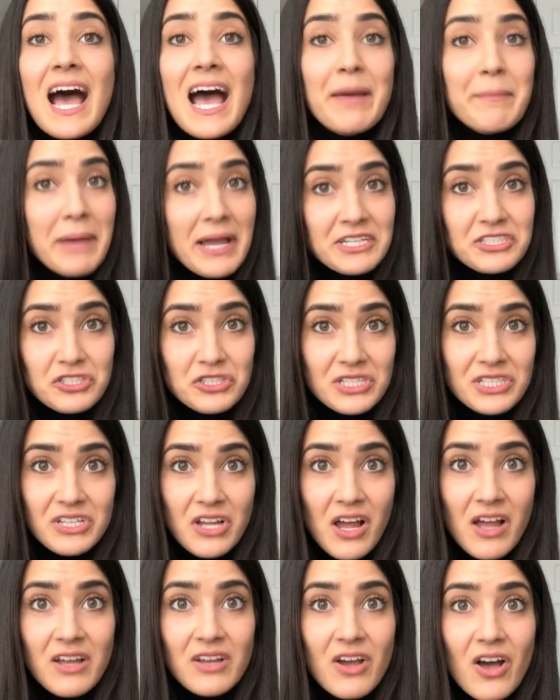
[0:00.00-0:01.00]
I'm actually
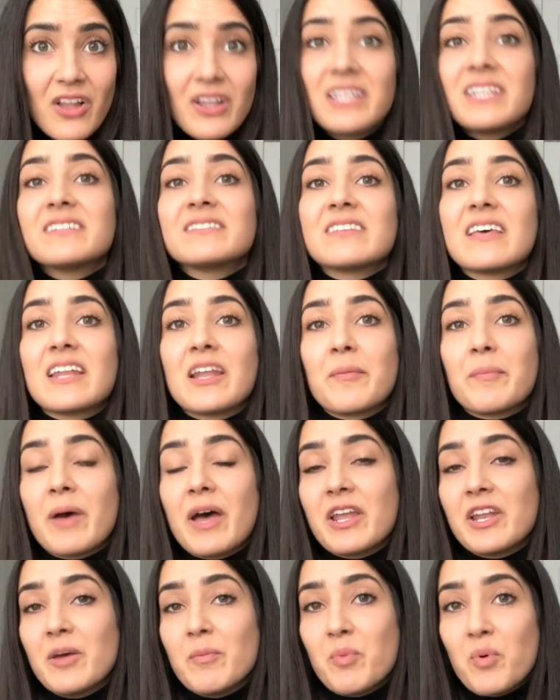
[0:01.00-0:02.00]
not calling to set up
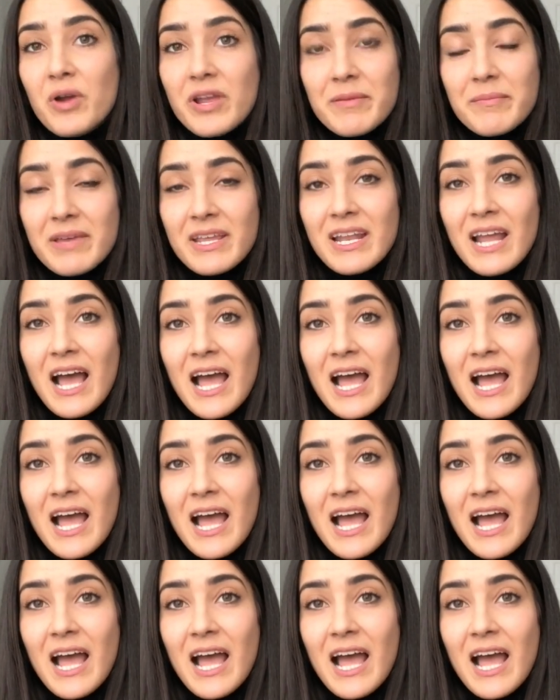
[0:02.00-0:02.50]
an appointment.